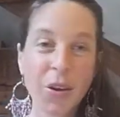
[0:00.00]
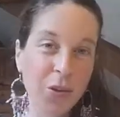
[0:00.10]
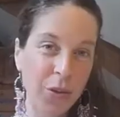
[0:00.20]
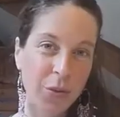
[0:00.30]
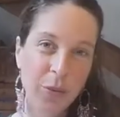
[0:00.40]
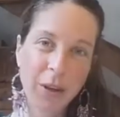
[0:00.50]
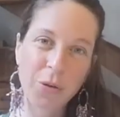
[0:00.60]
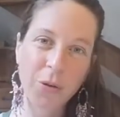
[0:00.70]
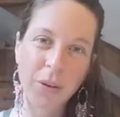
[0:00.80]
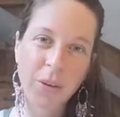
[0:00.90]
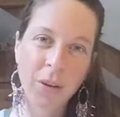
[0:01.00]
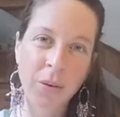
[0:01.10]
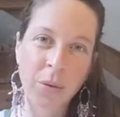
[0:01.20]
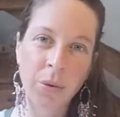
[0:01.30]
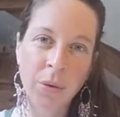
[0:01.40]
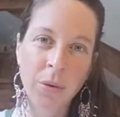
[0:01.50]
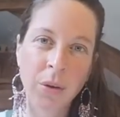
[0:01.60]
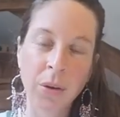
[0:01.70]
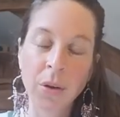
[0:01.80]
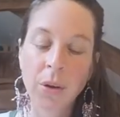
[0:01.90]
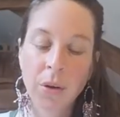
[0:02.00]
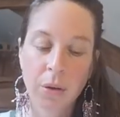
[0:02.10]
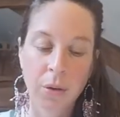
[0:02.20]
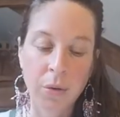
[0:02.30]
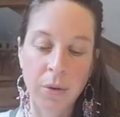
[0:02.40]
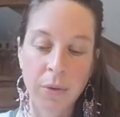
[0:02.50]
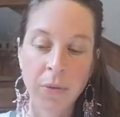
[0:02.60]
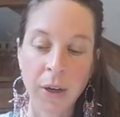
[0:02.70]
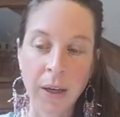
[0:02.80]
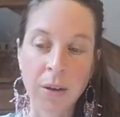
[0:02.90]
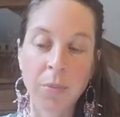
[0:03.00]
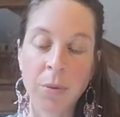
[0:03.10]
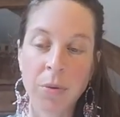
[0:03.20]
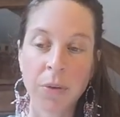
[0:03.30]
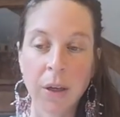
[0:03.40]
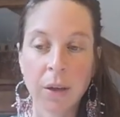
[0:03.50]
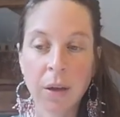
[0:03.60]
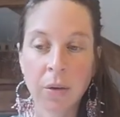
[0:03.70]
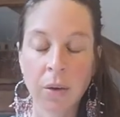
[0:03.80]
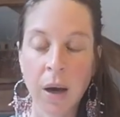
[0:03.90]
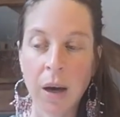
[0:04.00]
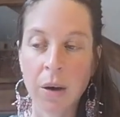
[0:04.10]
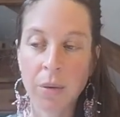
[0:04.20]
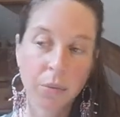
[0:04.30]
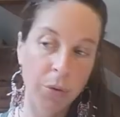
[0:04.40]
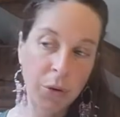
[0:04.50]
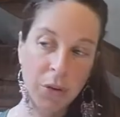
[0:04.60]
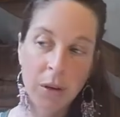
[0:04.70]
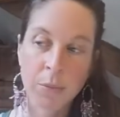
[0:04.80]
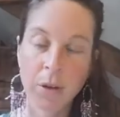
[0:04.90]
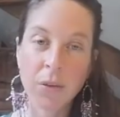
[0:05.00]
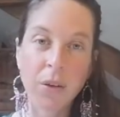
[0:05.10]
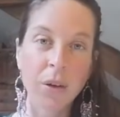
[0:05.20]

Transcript: So it's really interesting to to reflect. I've been reflecting on how Christie Animas